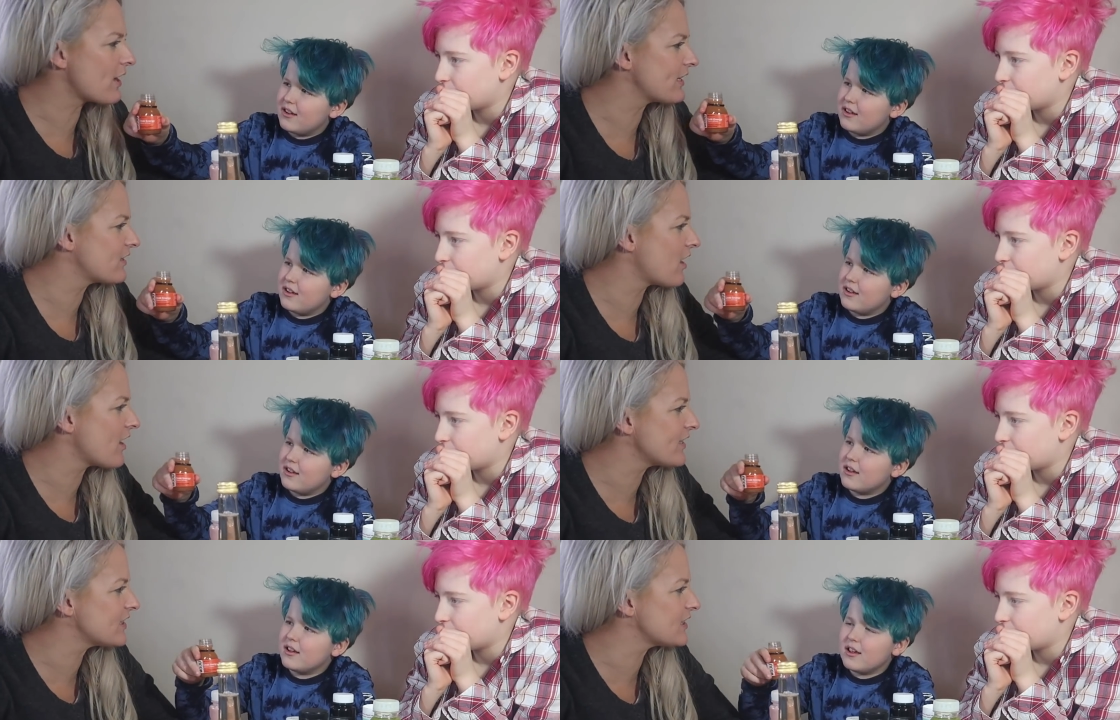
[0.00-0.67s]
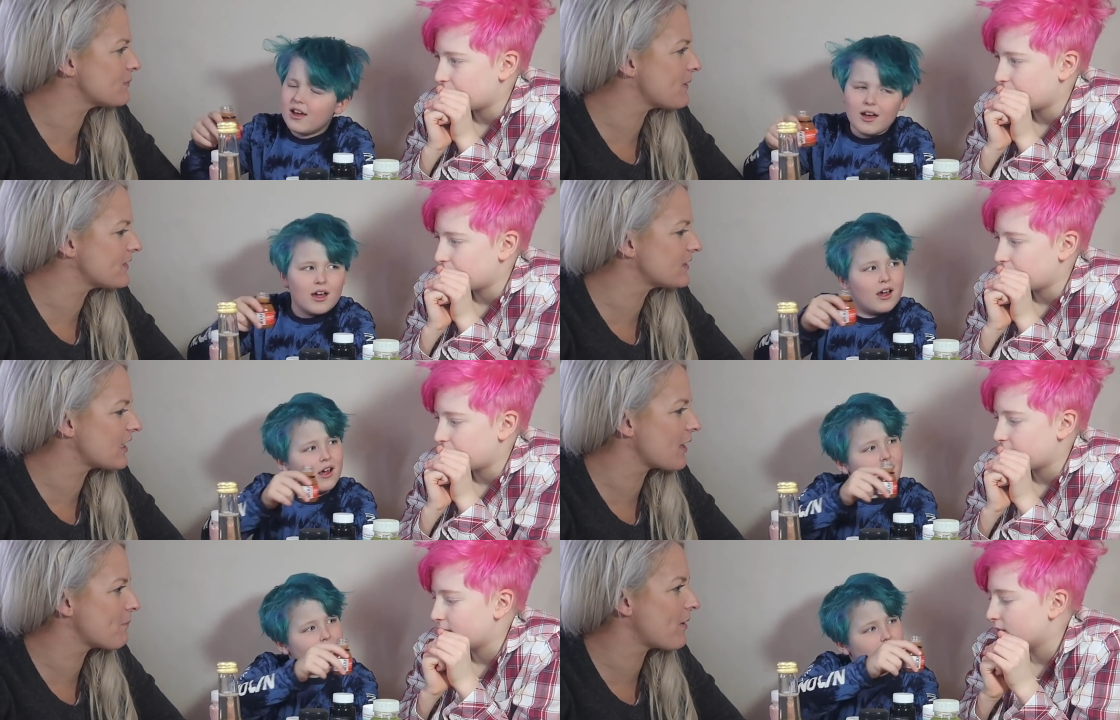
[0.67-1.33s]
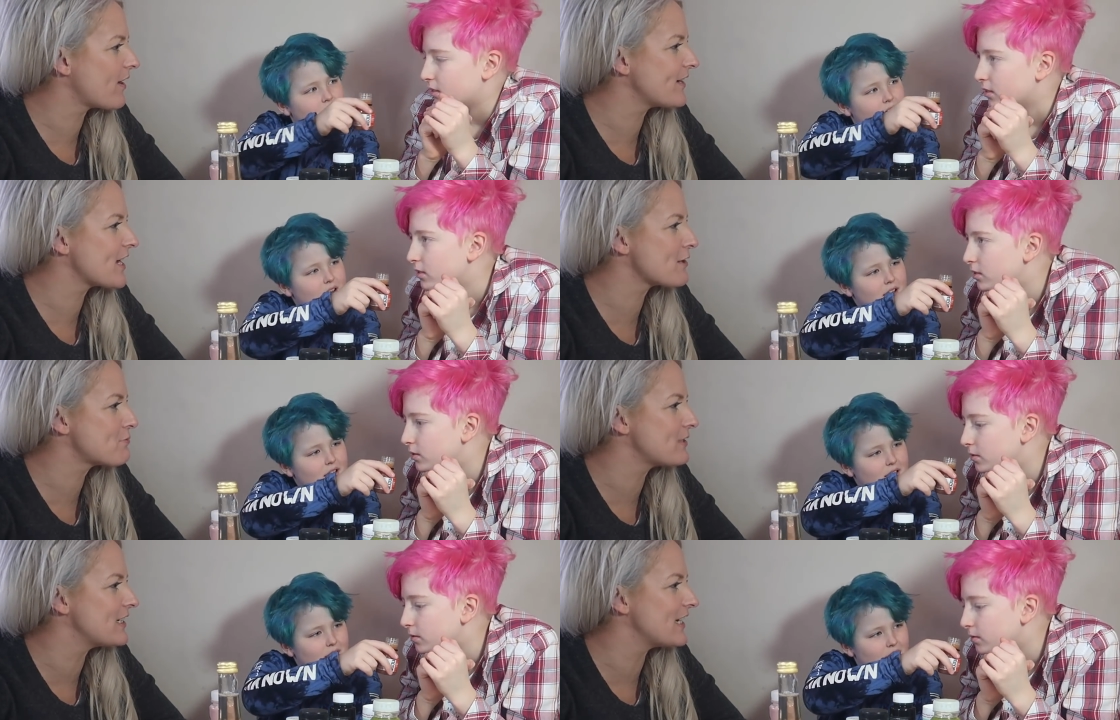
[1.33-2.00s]
Speaker 1: quite nice. It yeah. smells like
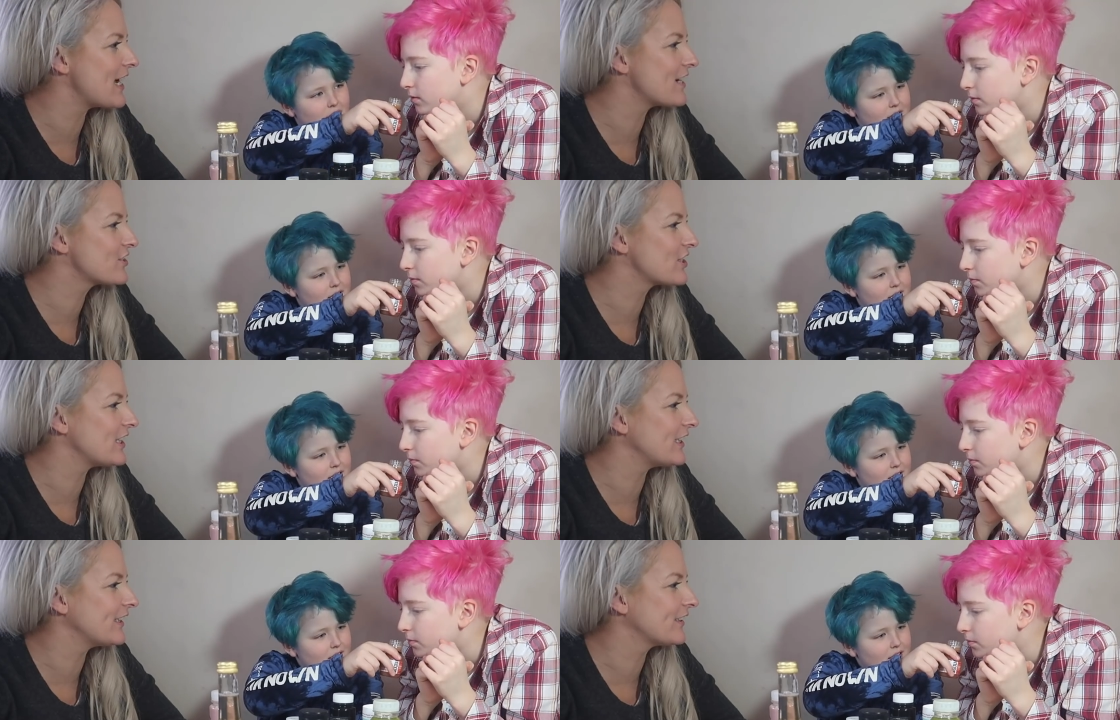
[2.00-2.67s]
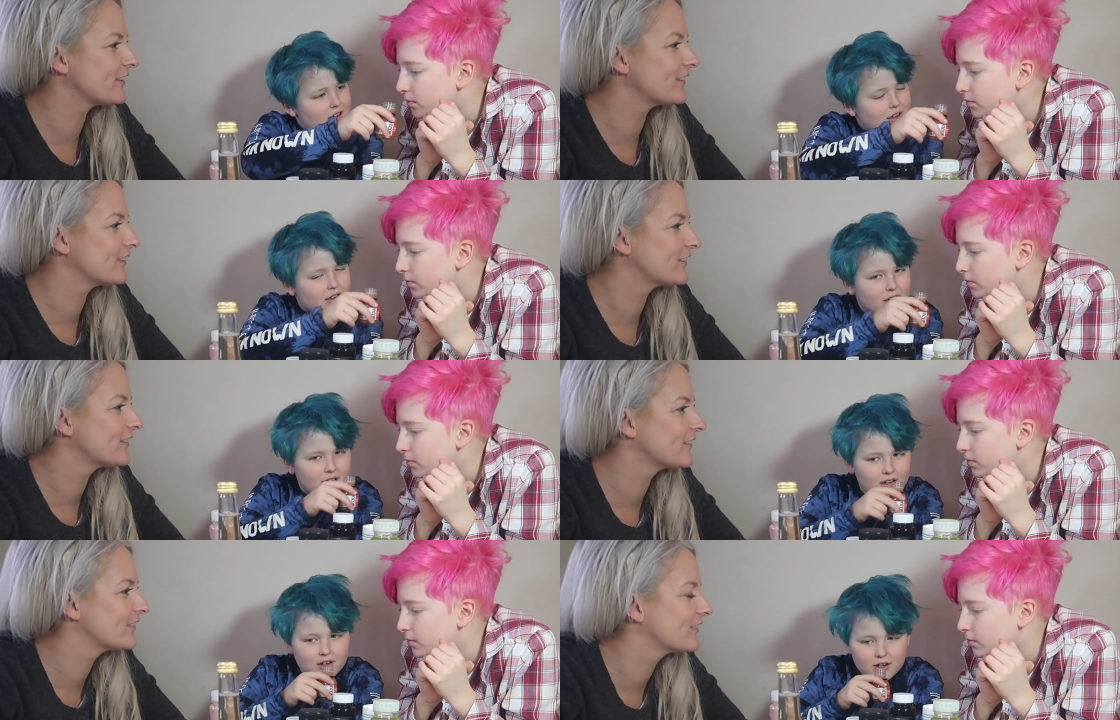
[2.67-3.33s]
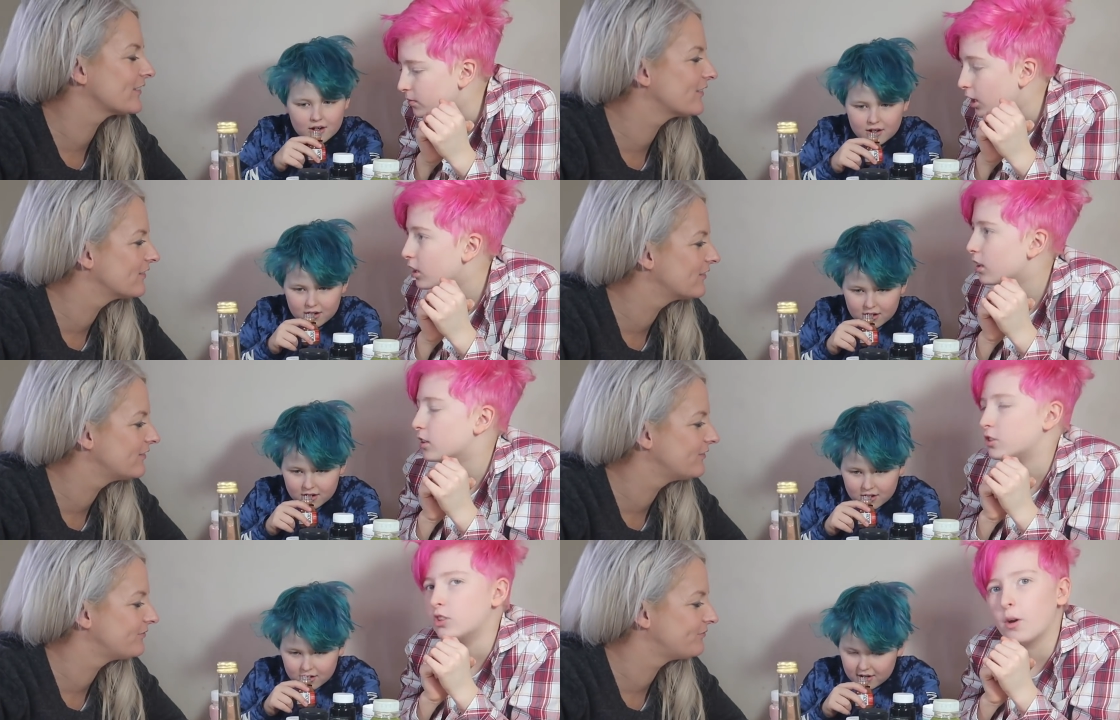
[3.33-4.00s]
pineapple-y, actually. Oh,
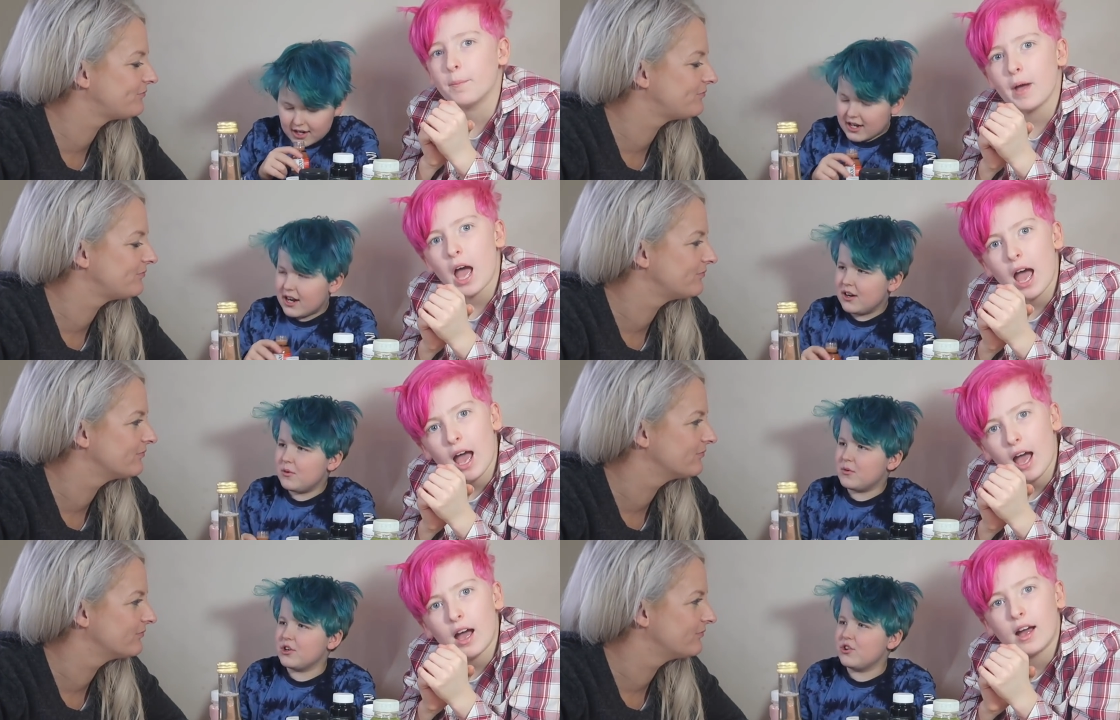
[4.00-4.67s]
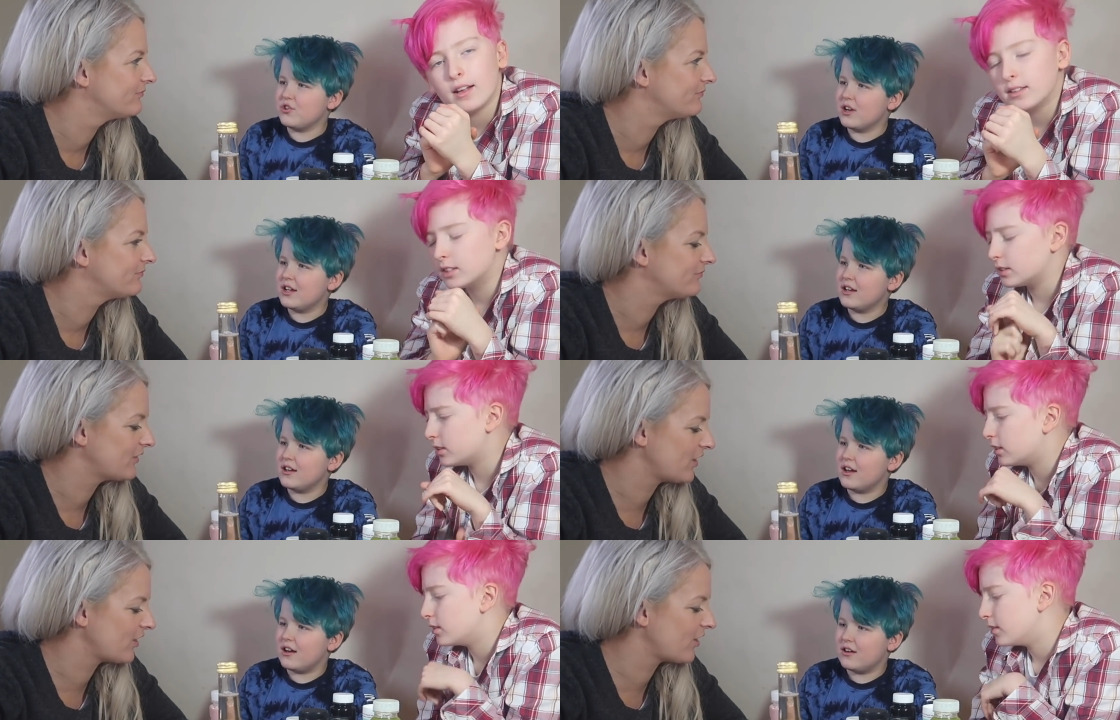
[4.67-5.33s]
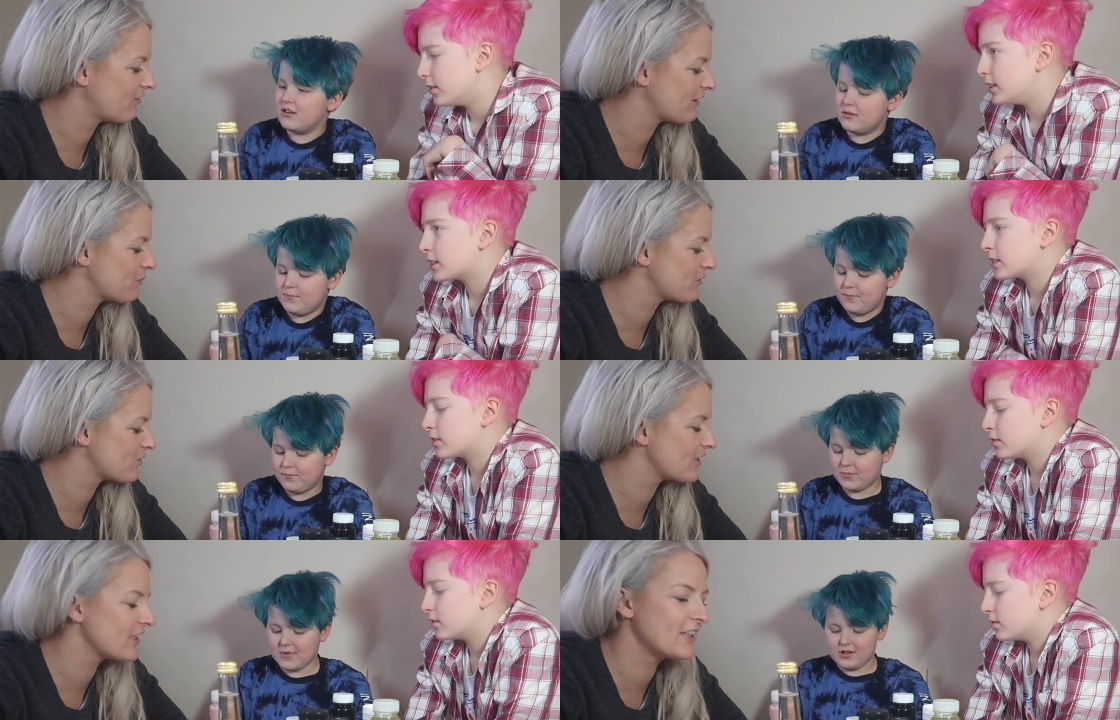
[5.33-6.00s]
that's
Speaker 2: not I bad. I kind of want to drink it now. All right, just... we'll
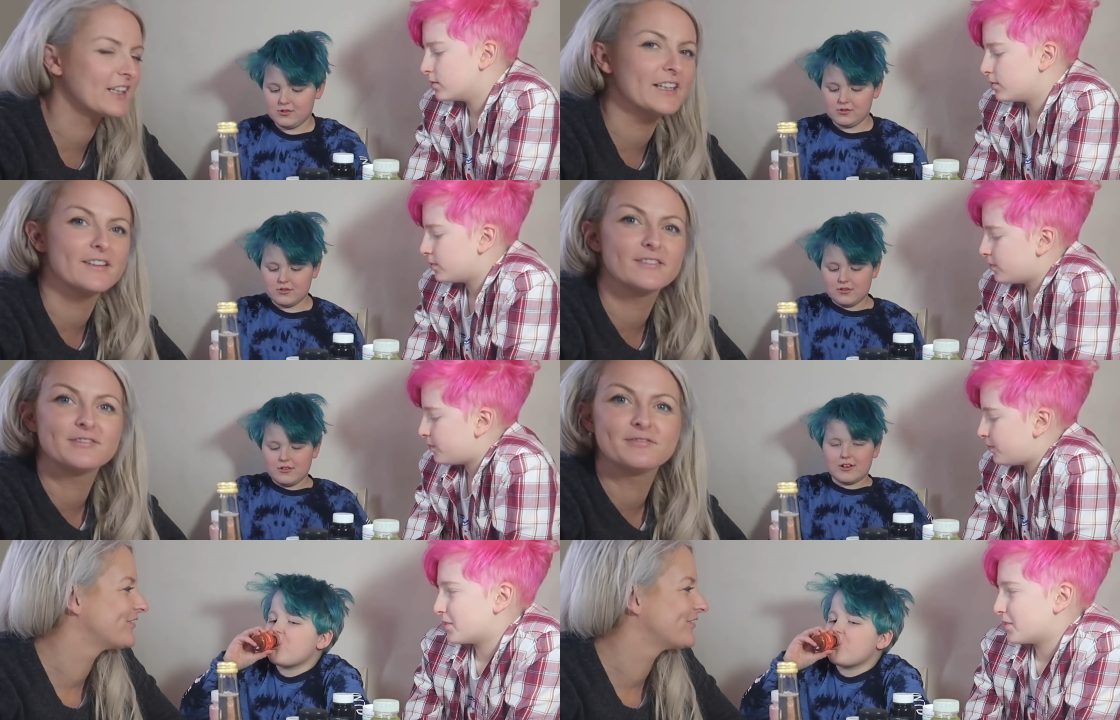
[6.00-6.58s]
drink it.